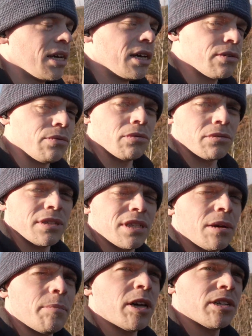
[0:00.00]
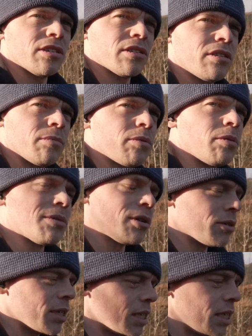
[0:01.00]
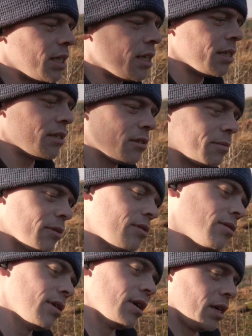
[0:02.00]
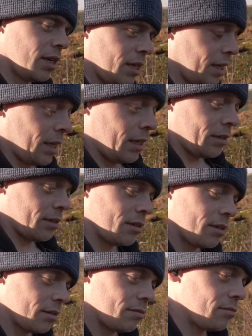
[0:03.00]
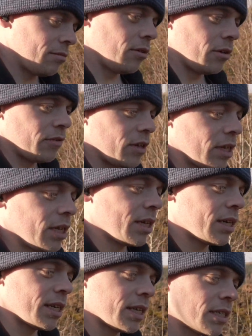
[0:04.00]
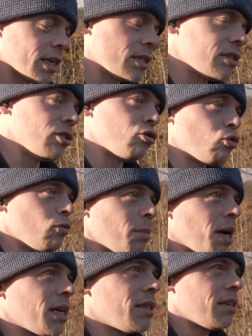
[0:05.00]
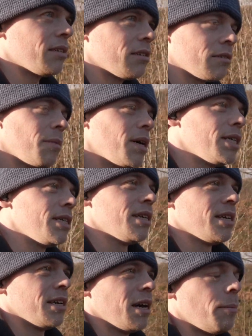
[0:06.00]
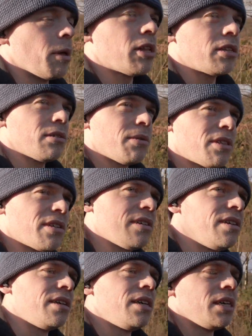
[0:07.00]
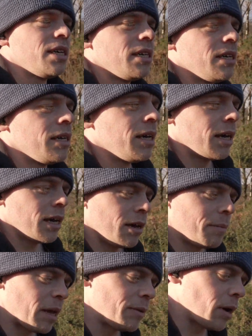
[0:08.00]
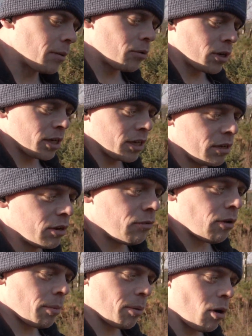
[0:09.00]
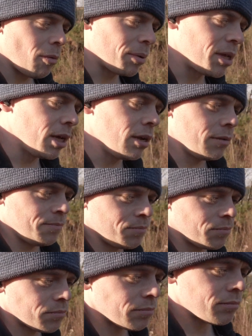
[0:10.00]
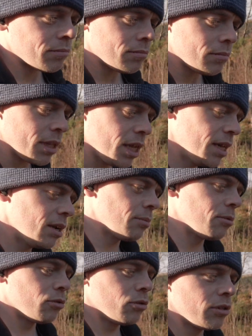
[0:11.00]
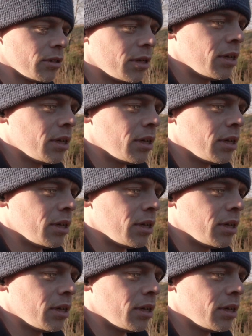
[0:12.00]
high quality as I imagine I could have probably got it today, just with not even criticising the drone back then, just my ability with it. But anyway, I'm going to wrap it up here, head up the road.